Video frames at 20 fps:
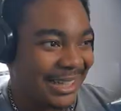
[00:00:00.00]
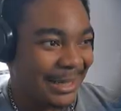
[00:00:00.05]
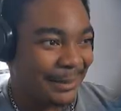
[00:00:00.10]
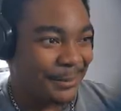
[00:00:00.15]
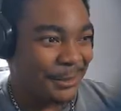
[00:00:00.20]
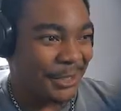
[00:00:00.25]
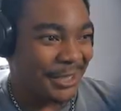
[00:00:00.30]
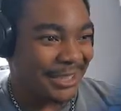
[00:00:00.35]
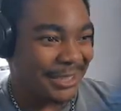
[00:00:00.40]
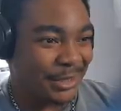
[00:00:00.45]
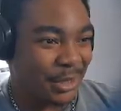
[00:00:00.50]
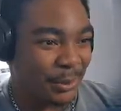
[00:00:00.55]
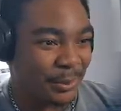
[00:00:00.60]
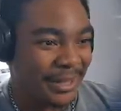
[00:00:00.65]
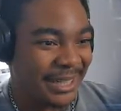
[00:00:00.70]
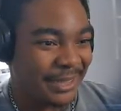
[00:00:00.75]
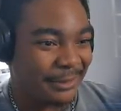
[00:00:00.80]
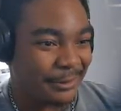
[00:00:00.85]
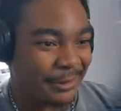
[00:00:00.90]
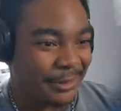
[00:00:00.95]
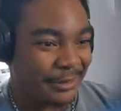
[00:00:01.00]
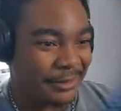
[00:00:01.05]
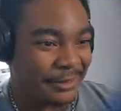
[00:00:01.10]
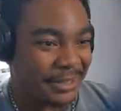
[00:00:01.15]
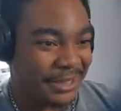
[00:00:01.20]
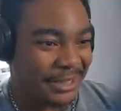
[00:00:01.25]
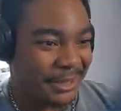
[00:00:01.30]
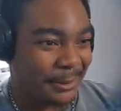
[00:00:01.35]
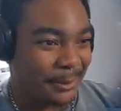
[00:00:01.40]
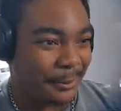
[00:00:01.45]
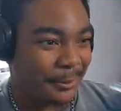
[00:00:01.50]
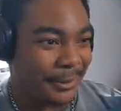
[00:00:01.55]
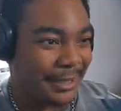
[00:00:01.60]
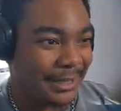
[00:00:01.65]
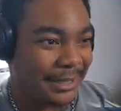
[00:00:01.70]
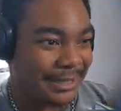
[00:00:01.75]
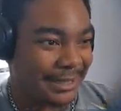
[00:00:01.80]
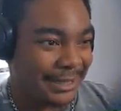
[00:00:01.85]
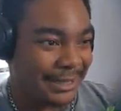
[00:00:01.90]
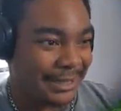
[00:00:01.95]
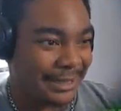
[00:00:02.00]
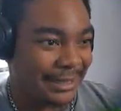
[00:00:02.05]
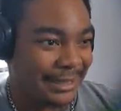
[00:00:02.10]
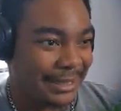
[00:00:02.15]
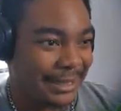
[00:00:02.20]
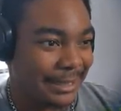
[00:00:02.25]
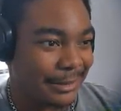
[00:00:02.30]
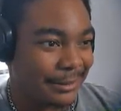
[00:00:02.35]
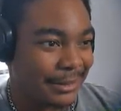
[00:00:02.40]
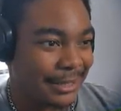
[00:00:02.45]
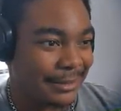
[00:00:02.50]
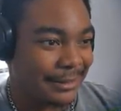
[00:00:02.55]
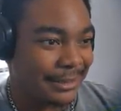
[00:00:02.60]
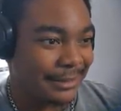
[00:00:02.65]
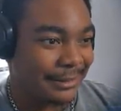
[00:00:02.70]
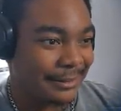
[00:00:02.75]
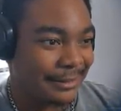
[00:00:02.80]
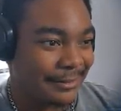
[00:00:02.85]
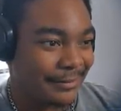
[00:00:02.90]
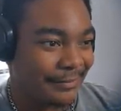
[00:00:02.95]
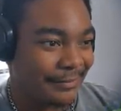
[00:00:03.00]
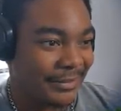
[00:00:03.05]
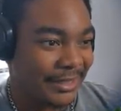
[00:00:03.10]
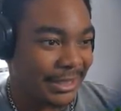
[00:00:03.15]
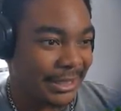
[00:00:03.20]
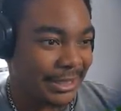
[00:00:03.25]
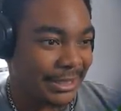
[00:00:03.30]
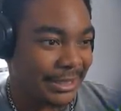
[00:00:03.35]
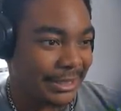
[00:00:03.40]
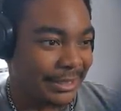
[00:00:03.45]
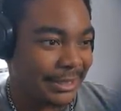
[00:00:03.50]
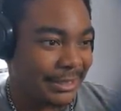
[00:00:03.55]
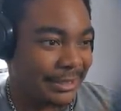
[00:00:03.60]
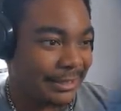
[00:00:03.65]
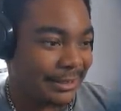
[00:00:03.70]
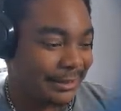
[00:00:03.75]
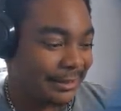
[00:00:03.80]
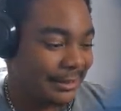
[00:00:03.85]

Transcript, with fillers: I'm trying to go bankrupt. It's crazy. Can I go down here? Guess not.